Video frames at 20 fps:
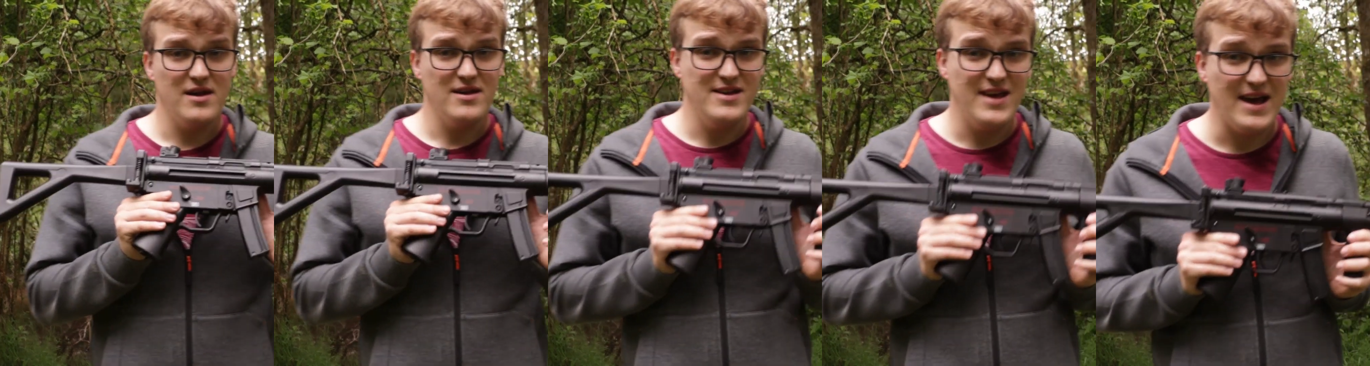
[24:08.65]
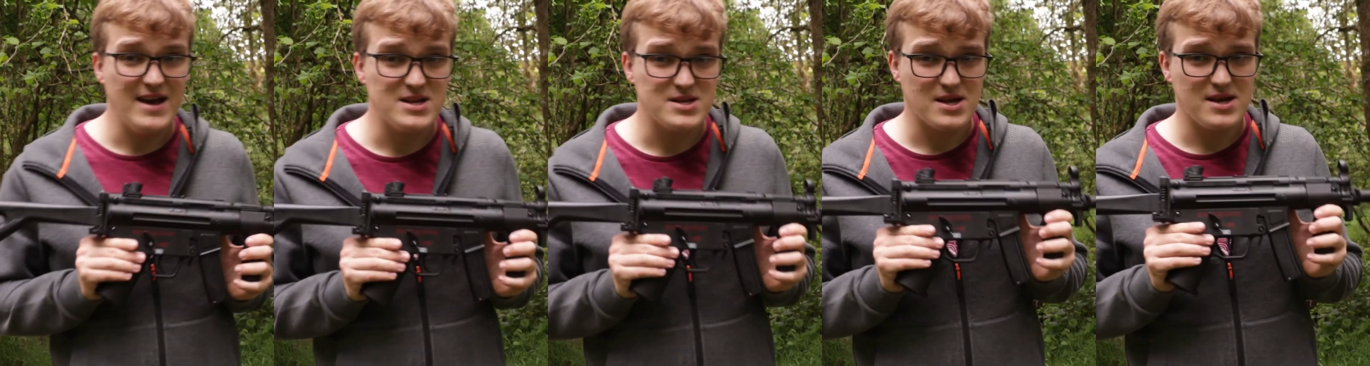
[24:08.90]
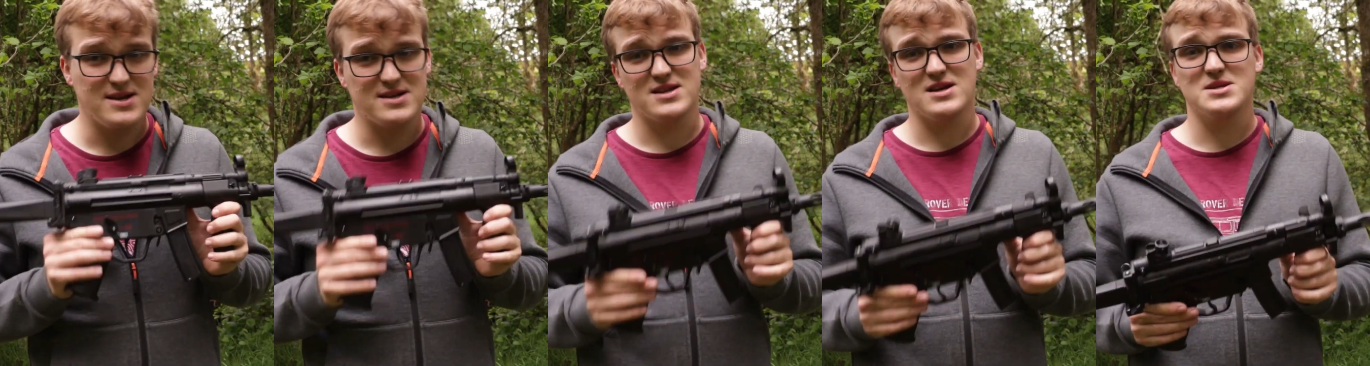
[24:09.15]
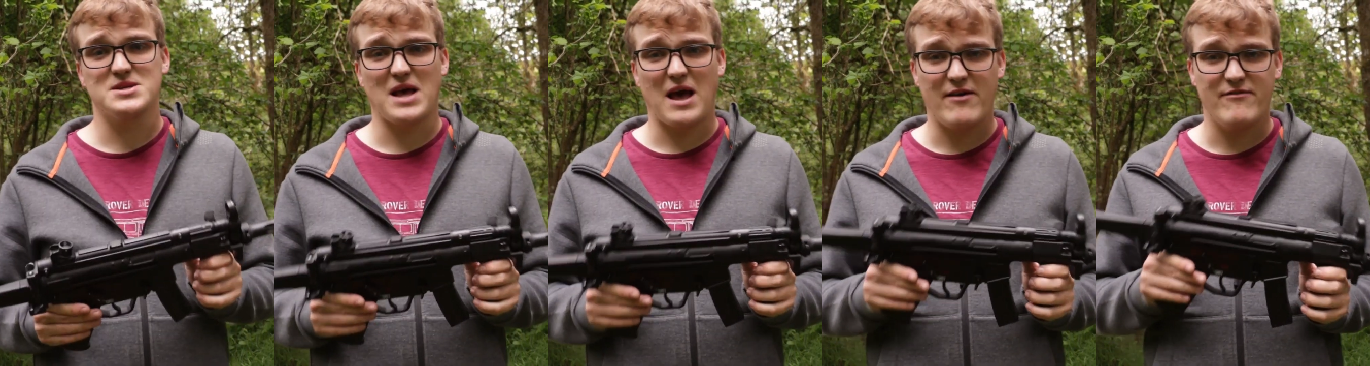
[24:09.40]
Yes, it
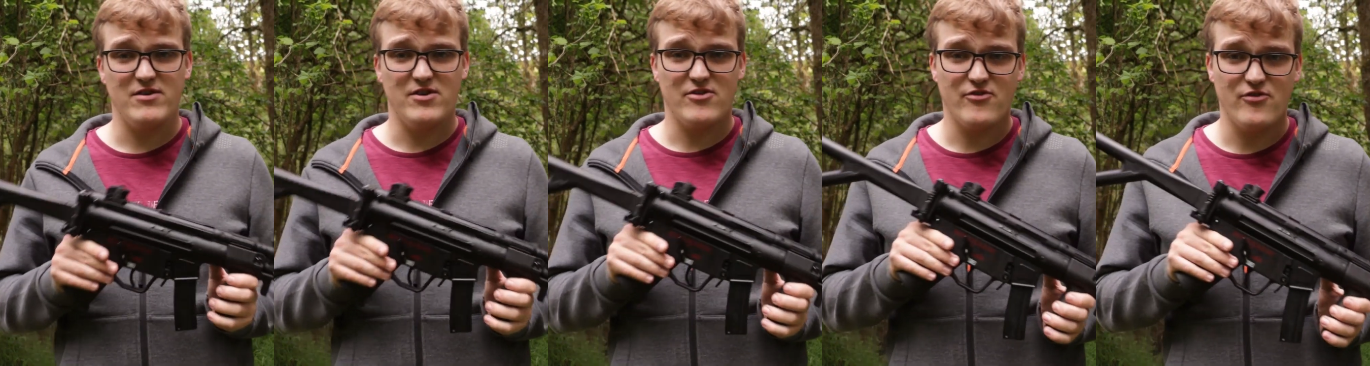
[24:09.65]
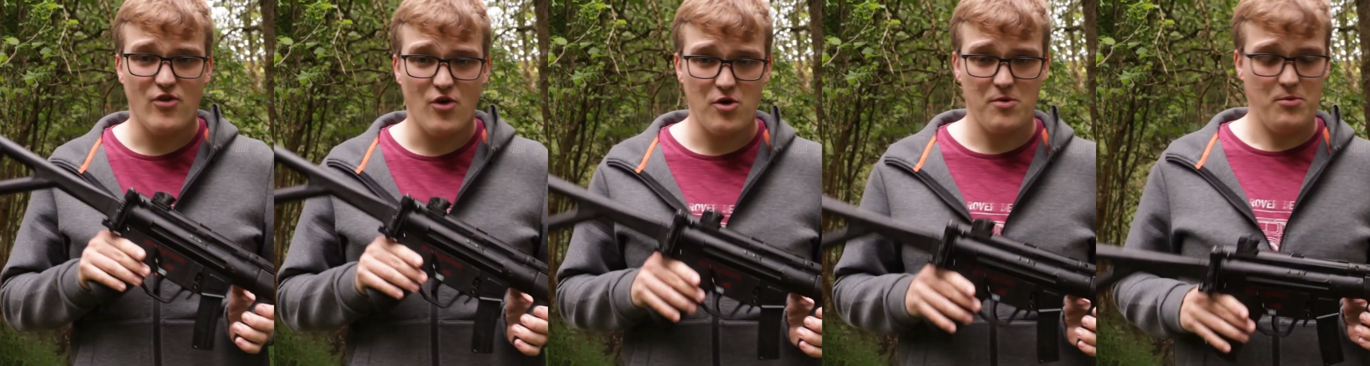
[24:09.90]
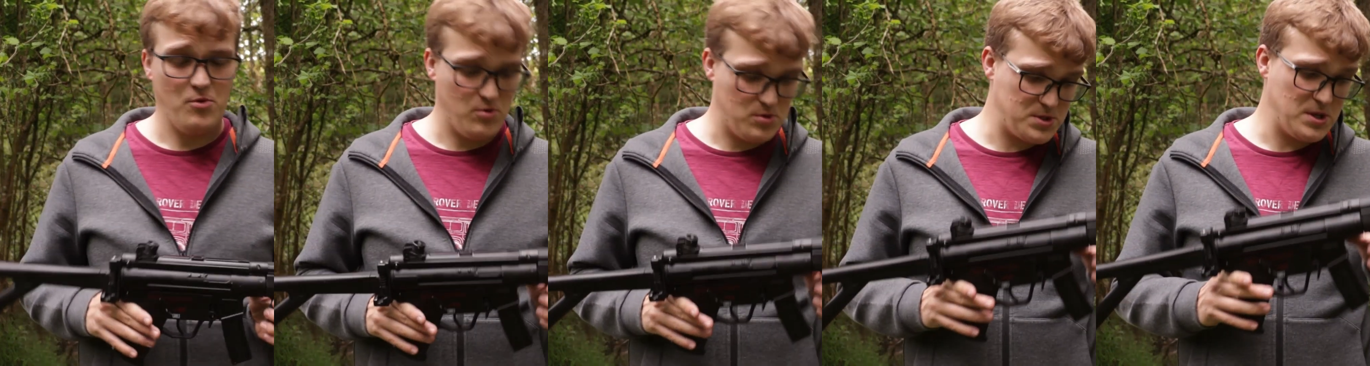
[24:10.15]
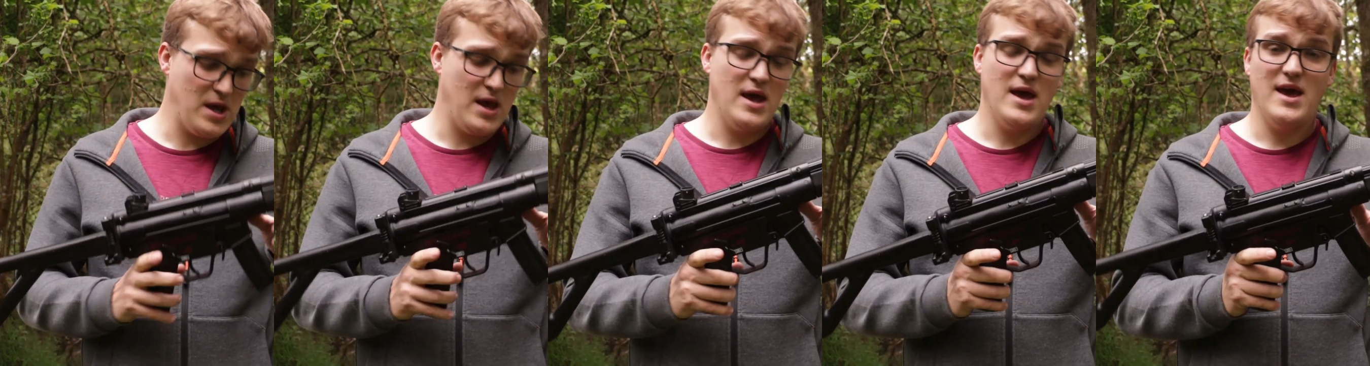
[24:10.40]
does have its
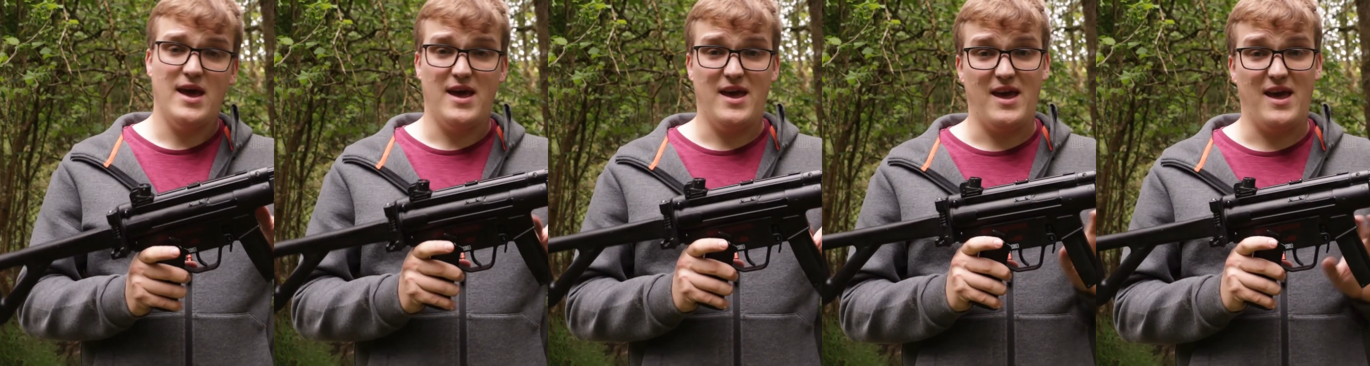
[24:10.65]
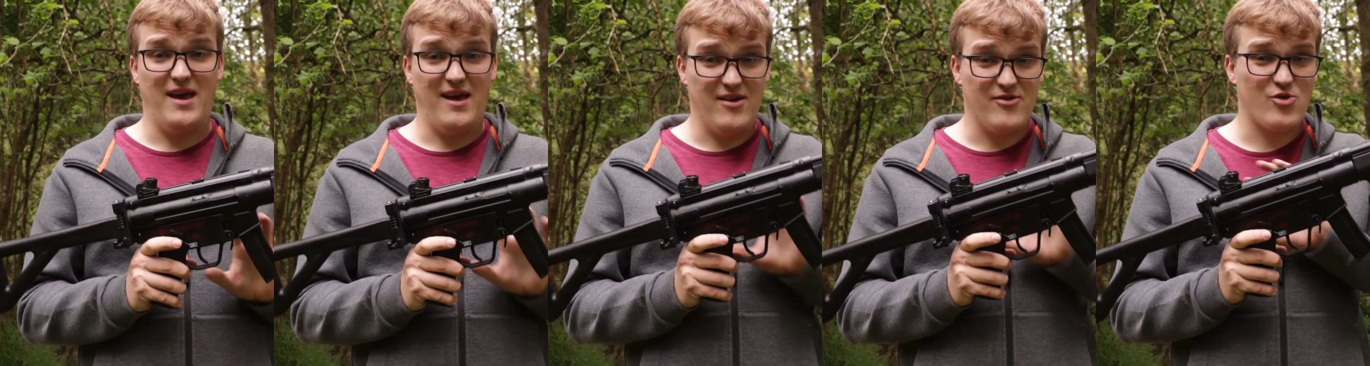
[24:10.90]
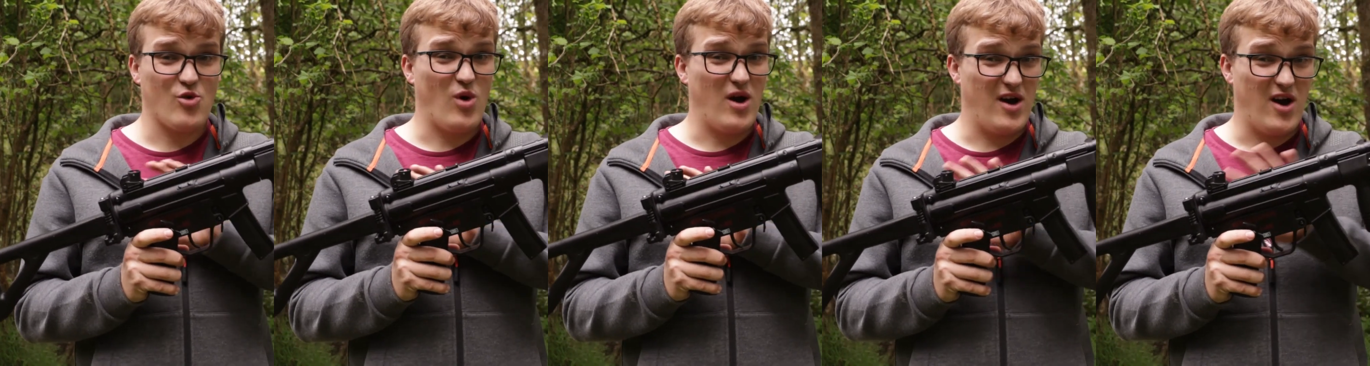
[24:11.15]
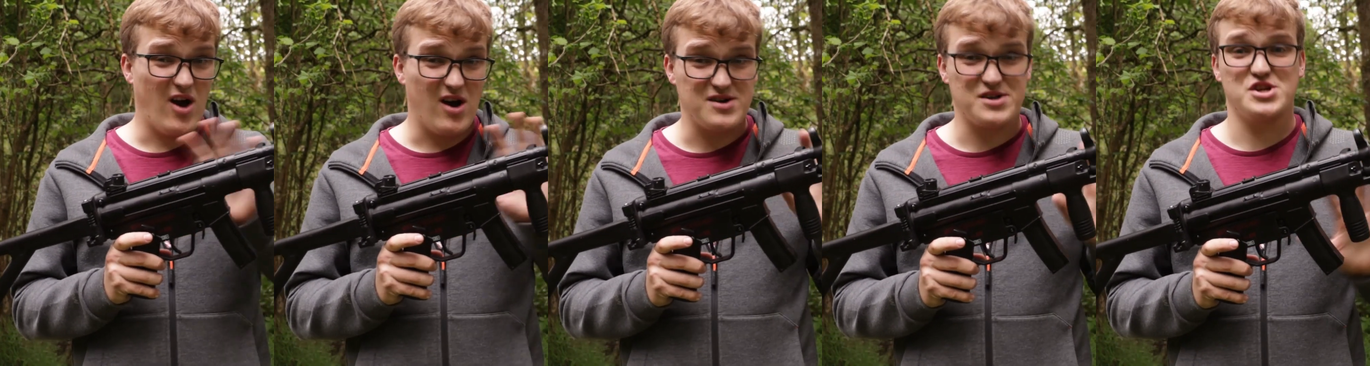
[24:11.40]
foibles. It is quite
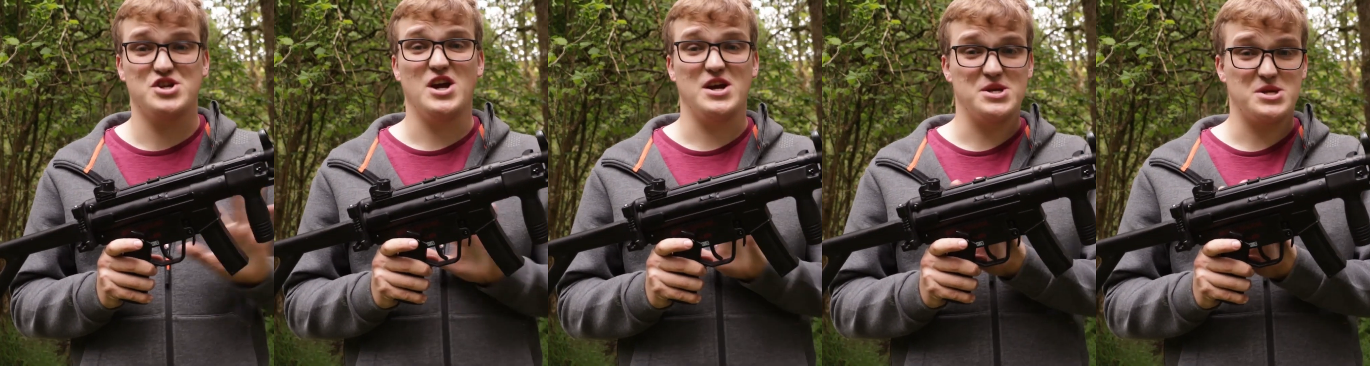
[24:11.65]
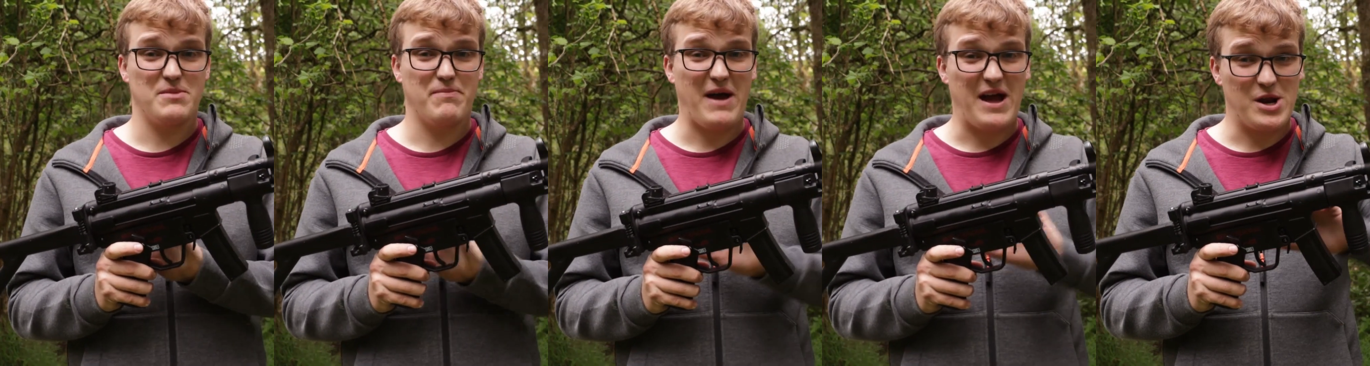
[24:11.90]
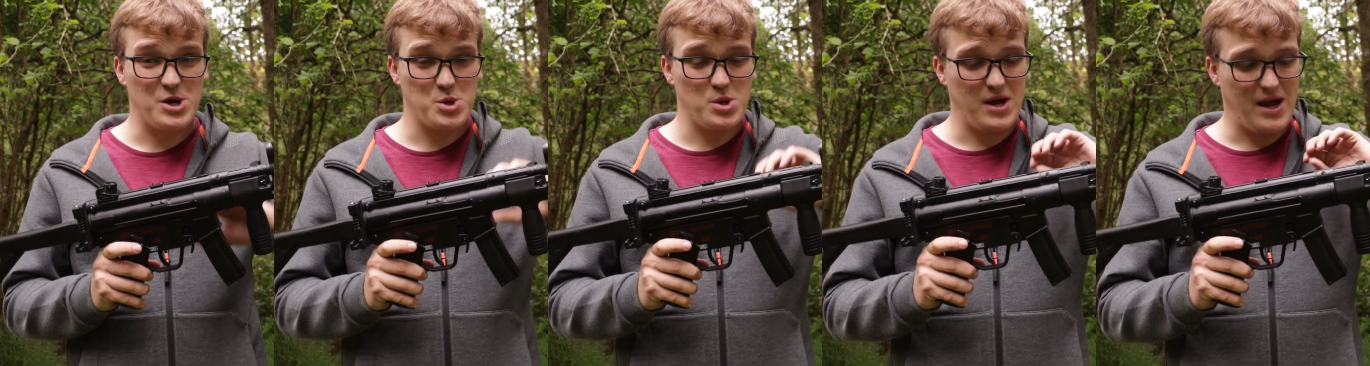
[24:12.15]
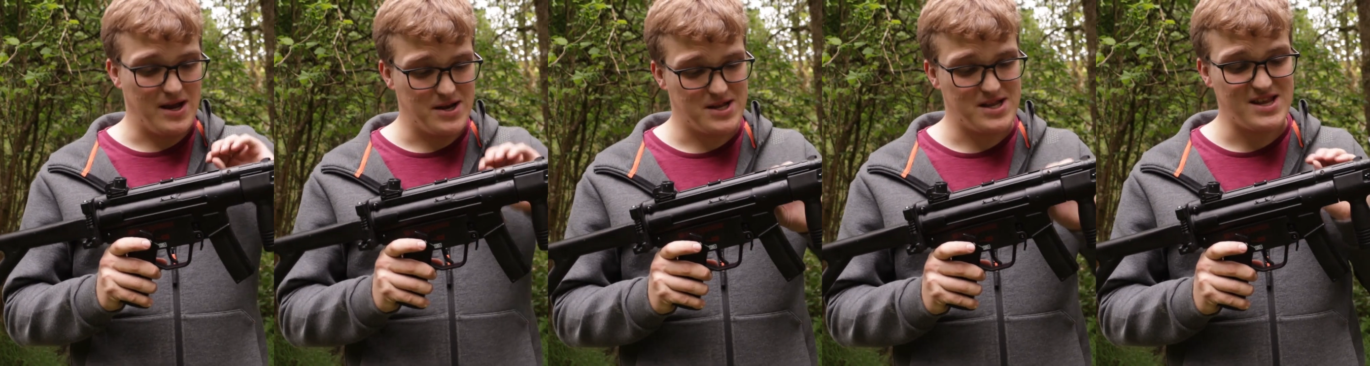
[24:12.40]
hard to change the battery
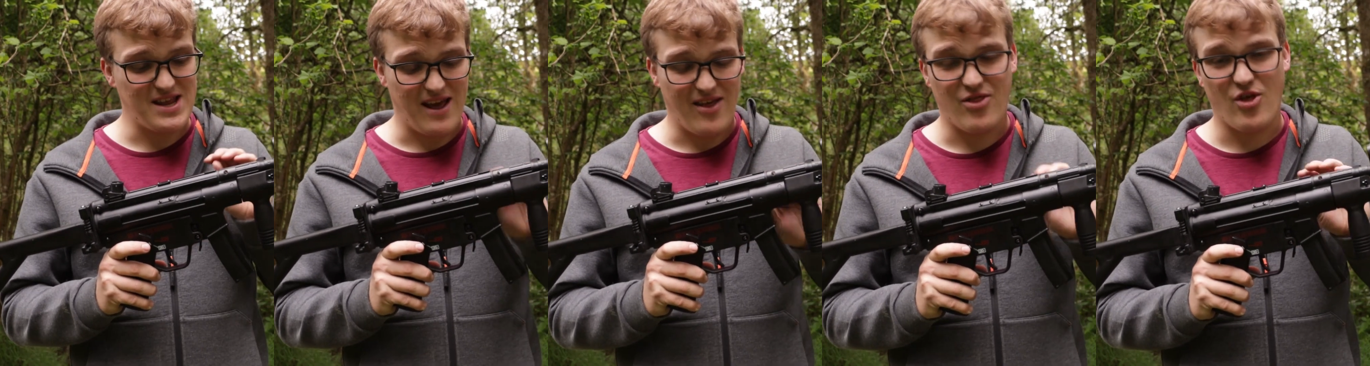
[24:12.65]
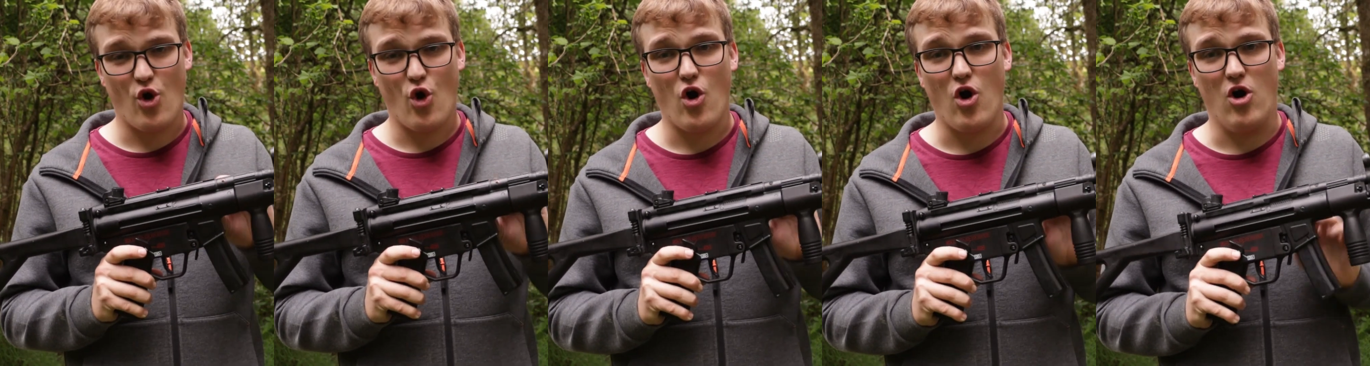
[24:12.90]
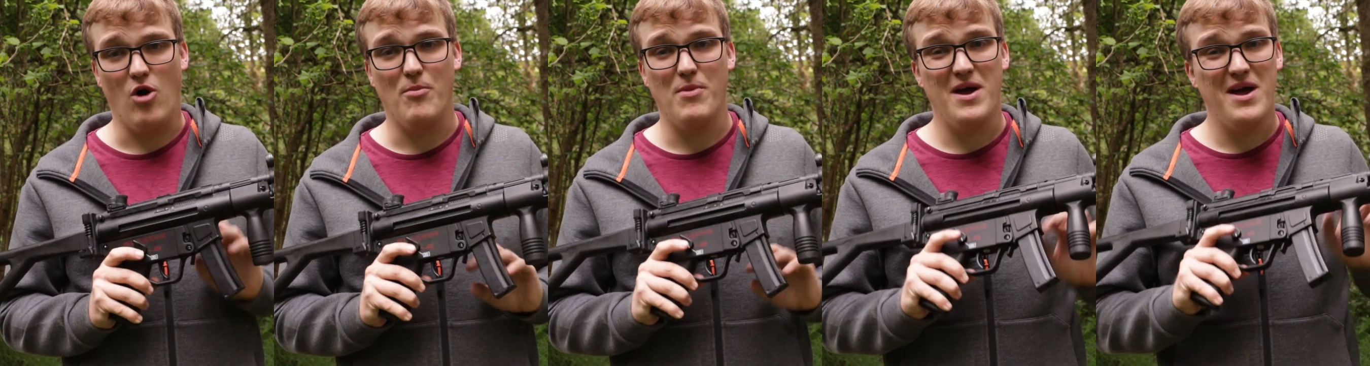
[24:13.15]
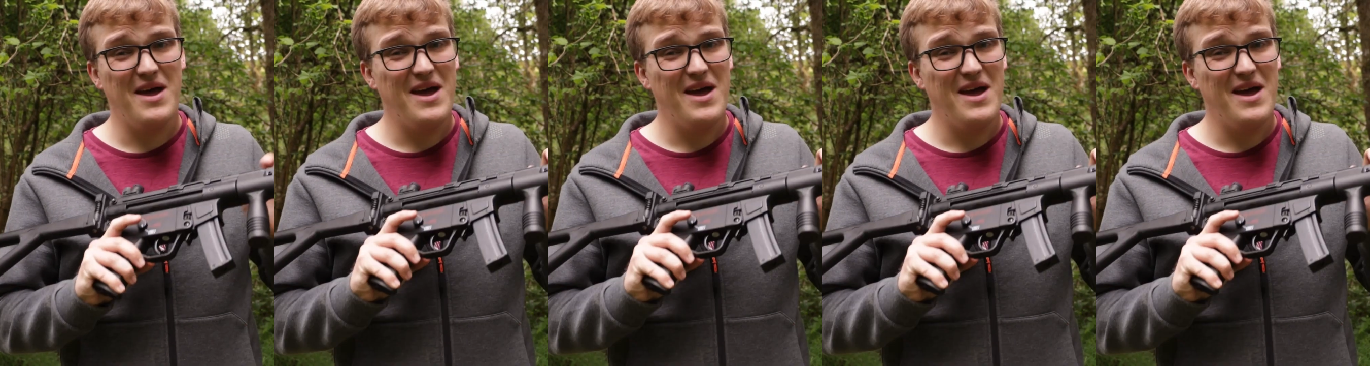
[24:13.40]
and set the hop,